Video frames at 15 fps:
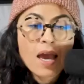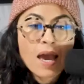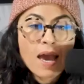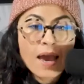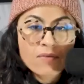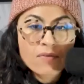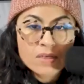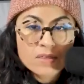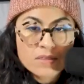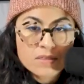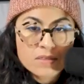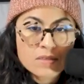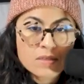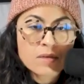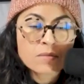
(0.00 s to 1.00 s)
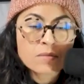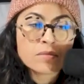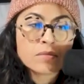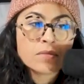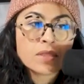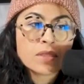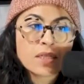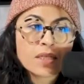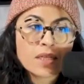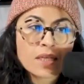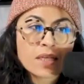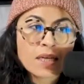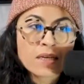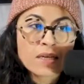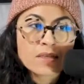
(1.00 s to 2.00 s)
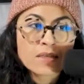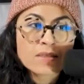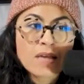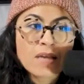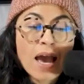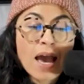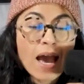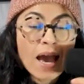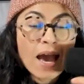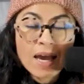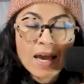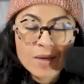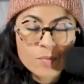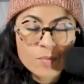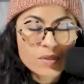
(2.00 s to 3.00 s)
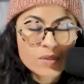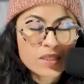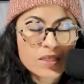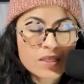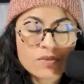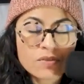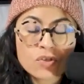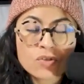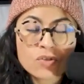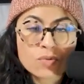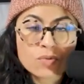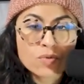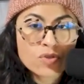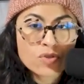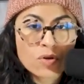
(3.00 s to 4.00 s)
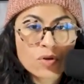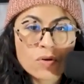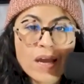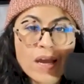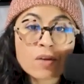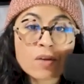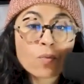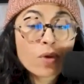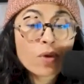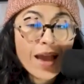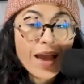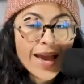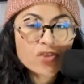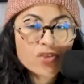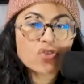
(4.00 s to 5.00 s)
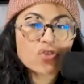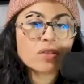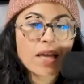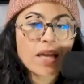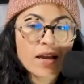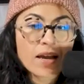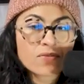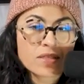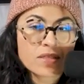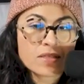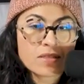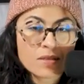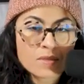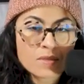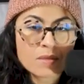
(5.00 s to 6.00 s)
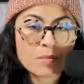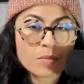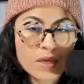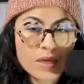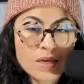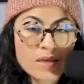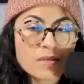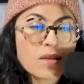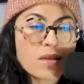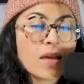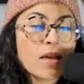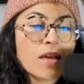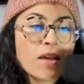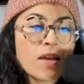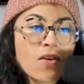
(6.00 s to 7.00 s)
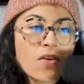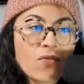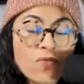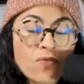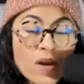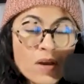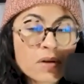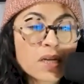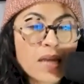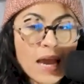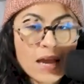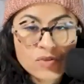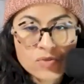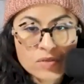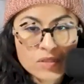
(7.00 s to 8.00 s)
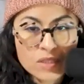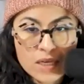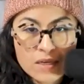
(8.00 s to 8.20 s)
Having a system is, I believe, crucial, and we actually have systems in place very naturally.